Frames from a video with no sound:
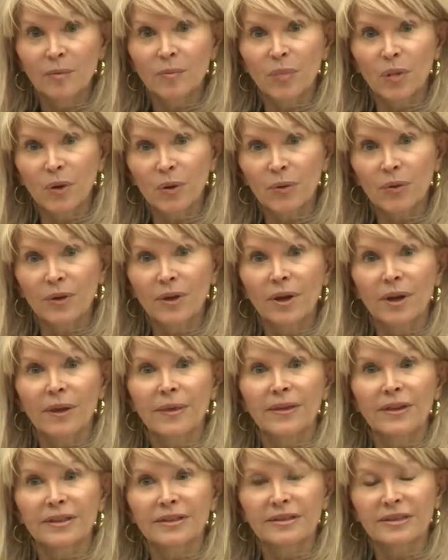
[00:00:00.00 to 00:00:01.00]
both
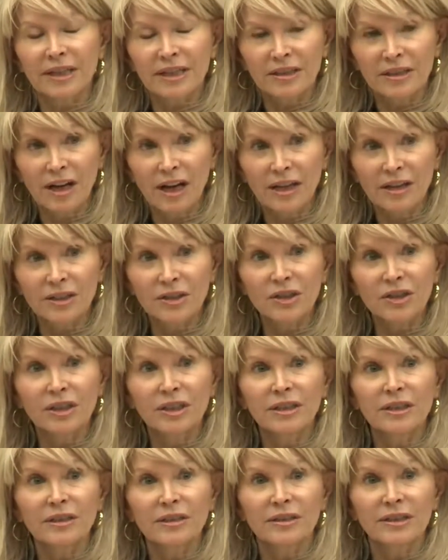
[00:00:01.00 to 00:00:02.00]
the
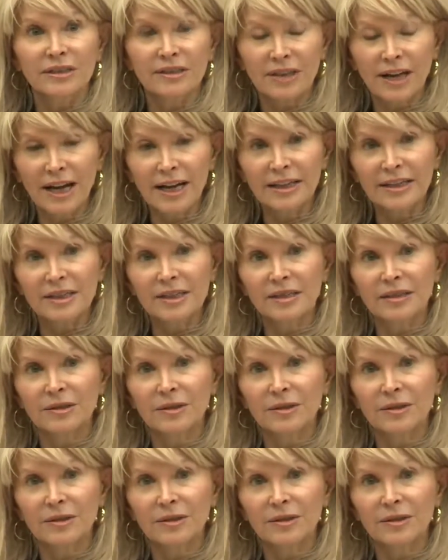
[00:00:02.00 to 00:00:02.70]
technology, the science.